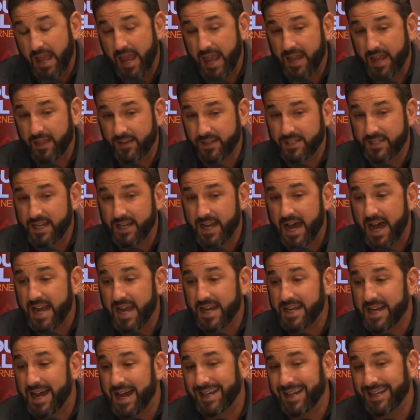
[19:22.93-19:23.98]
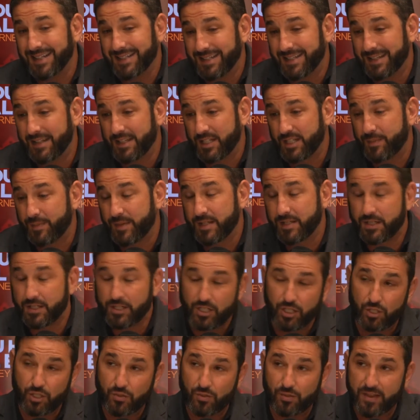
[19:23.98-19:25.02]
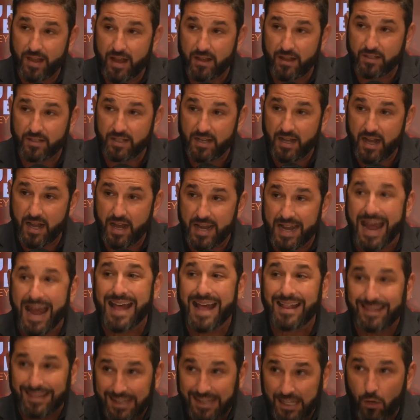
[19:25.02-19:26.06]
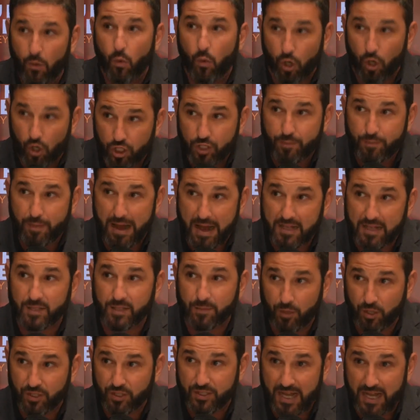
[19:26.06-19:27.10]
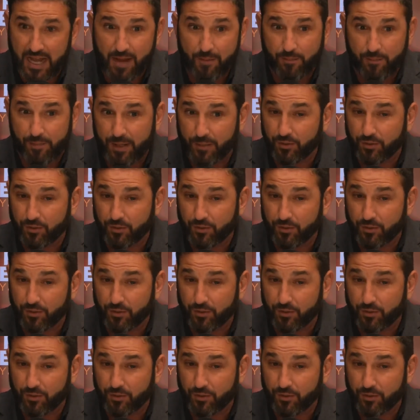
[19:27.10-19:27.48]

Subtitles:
And listen, I got into this business in 2009 at the worst possible time.